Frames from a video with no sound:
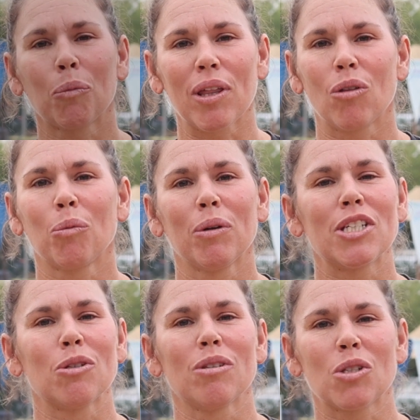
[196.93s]
we thought we'd
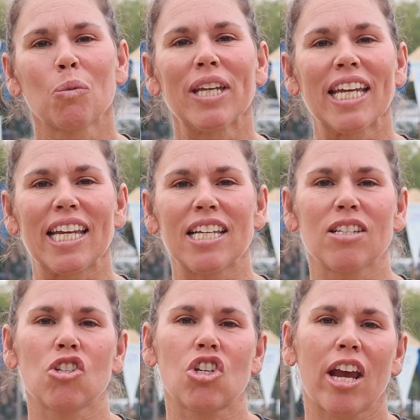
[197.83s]
do this week
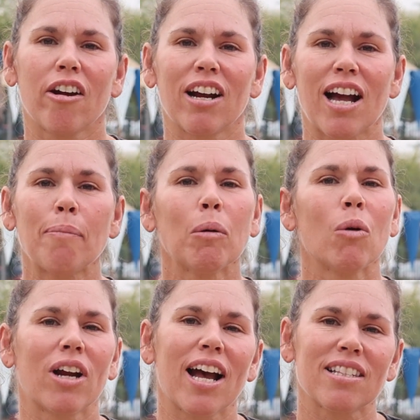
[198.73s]
is share a couple
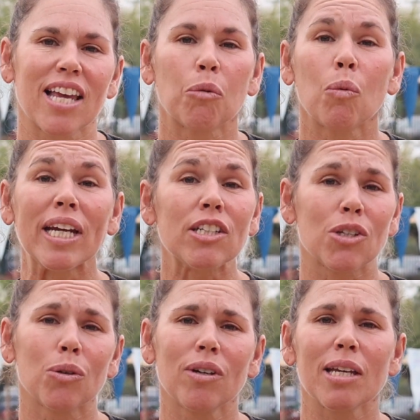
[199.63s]
workouts that we
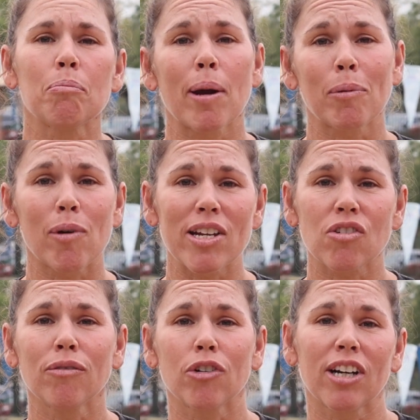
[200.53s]
do in
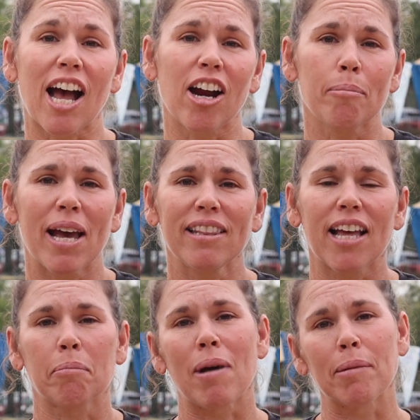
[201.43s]
preparation for an Ironman
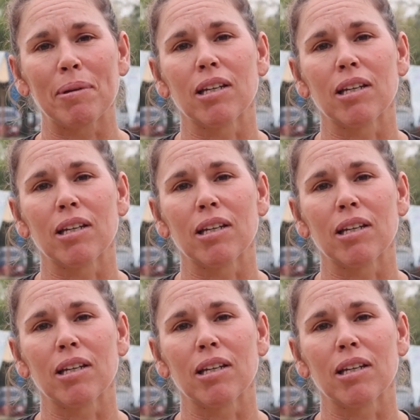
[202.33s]
that might be